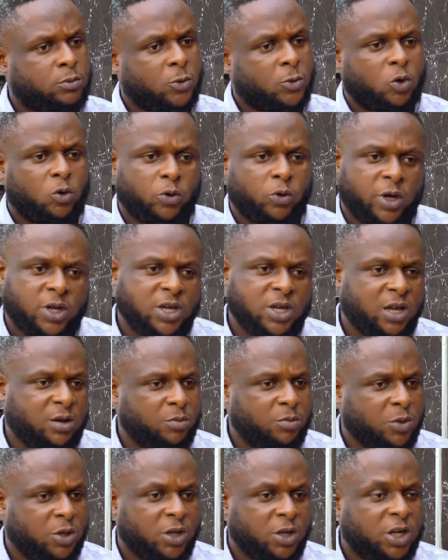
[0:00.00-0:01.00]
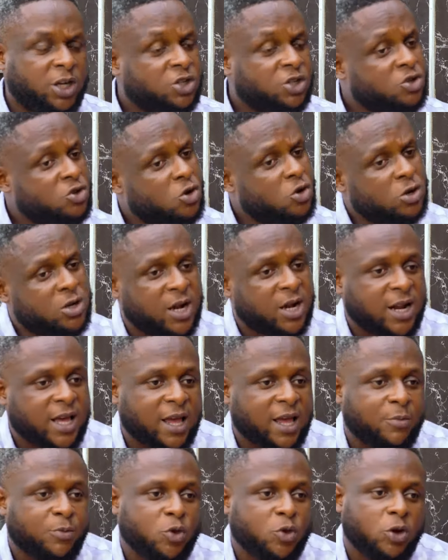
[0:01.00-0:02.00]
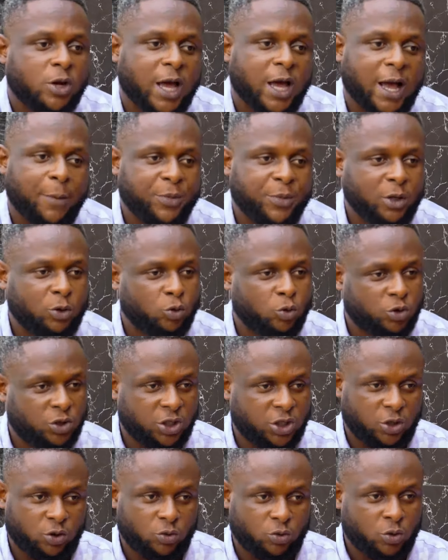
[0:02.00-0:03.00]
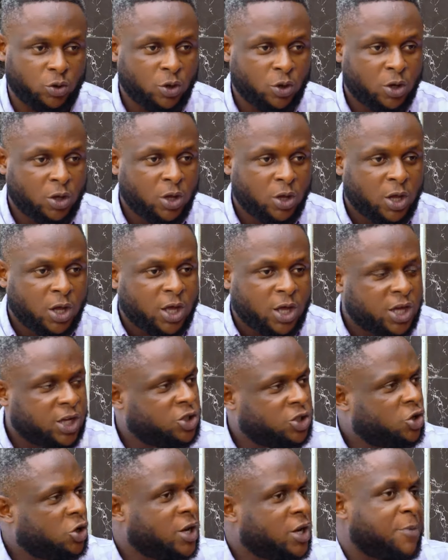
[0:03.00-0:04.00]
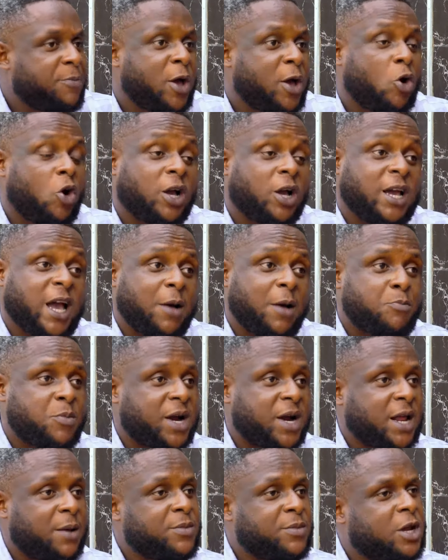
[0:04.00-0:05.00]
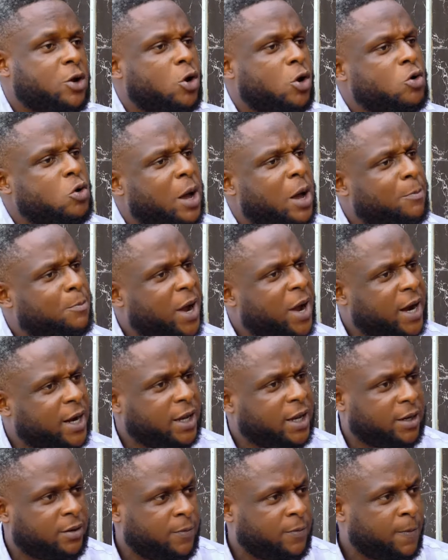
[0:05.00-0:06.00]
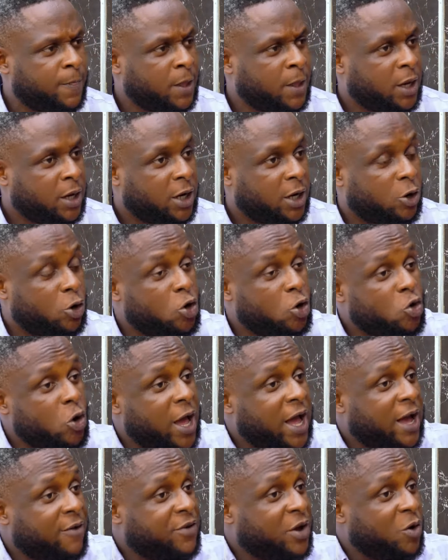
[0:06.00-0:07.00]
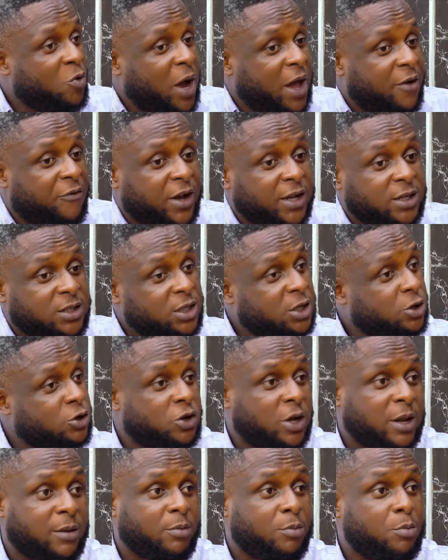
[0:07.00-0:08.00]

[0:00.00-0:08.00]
No, Eyenme, it's not that I am not happy to see you. It's just that my Oka, madam, they don't know I'm married. They don't know I have a wife and children.